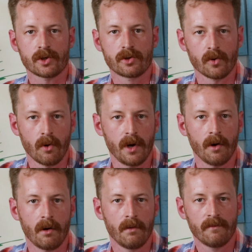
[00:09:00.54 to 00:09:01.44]

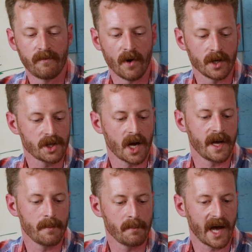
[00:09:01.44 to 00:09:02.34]
soil, fungi,
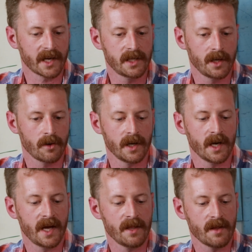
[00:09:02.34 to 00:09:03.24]
and
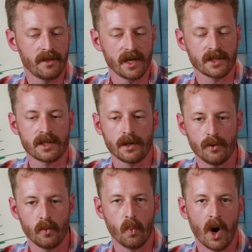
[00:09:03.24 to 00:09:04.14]
bacteria, and the things that
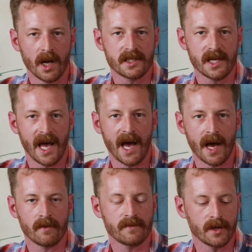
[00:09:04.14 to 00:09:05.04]
you want to
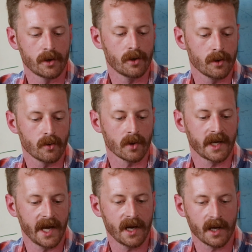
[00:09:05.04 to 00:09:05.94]
have in a good
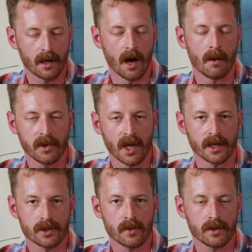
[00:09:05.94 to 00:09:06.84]
organic
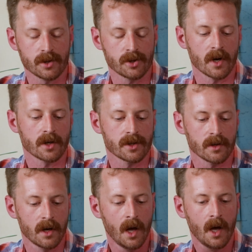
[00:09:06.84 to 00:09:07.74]
complex soil
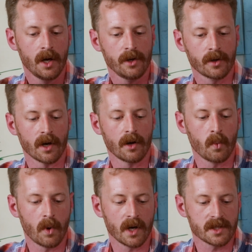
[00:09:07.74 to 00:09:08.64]
structure, you're going to
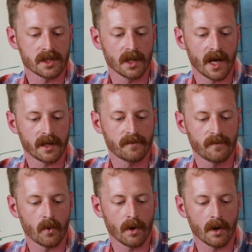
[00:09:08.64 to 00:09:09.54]
want to select
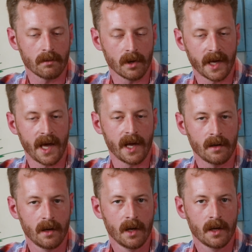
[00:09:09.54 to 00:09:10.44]
for,
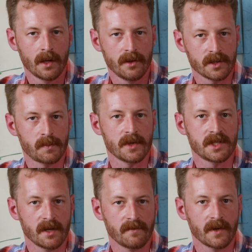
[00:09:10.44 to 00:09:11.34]
again, the
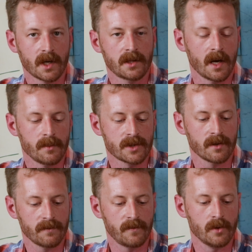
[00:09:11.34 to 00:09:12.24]
specific types
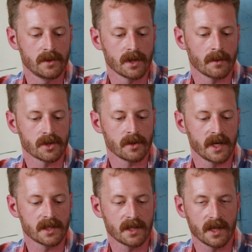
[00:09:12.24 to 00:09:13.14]
of food
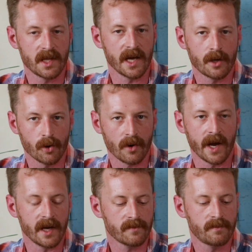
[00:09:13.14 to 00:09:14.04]
substrates that they
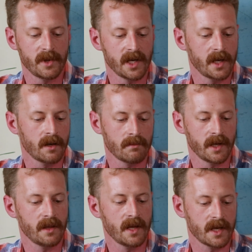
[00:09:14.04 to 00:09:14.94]
crave, being
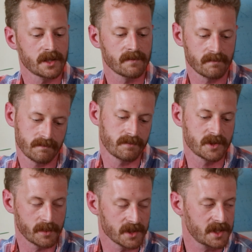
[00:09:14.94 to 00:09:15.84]
in this
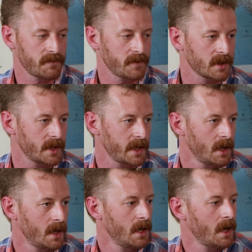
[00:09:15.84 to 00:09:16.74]
specifically
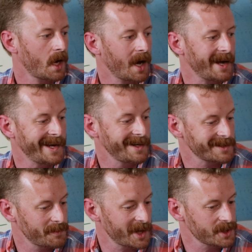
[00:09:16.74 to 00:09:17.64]
and
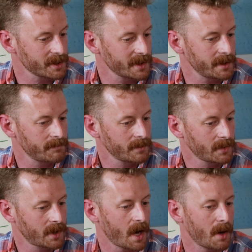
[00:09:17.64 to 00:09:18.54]
especially
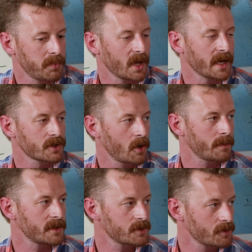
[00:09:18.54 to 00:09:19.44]
complex carbon